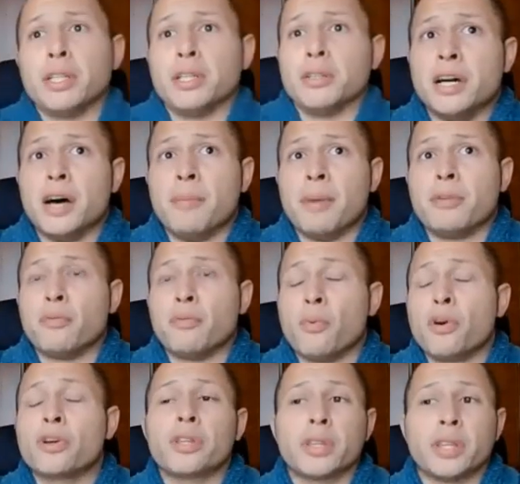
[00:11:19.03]
The amount of
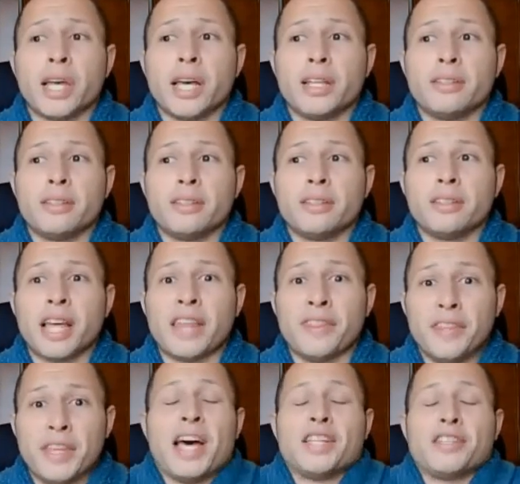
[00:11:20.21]
work that
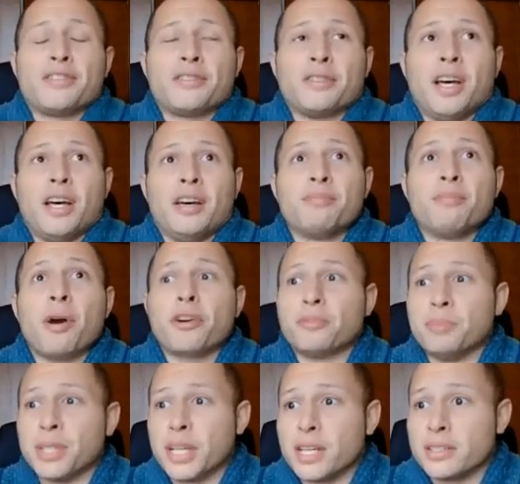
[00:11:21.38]
has been
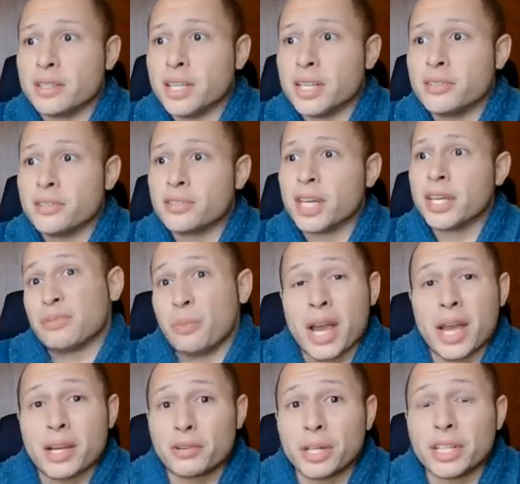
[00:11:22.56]
sparked because of this. That's
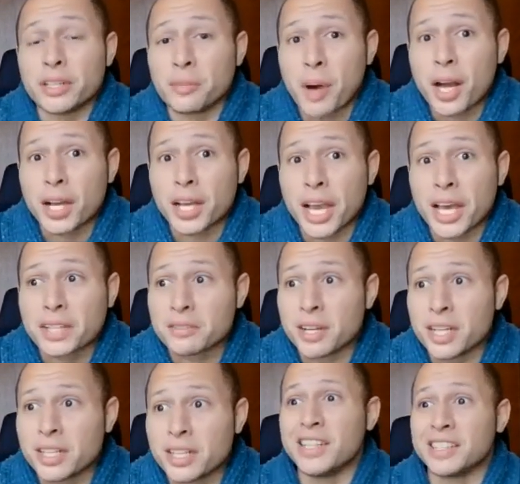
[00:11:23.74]
why I created the podcast,
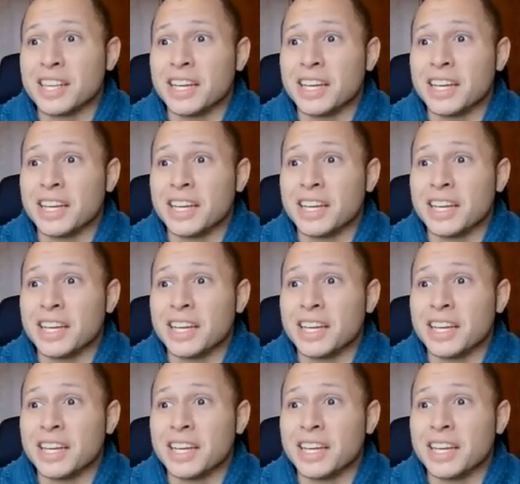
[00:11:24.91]
right?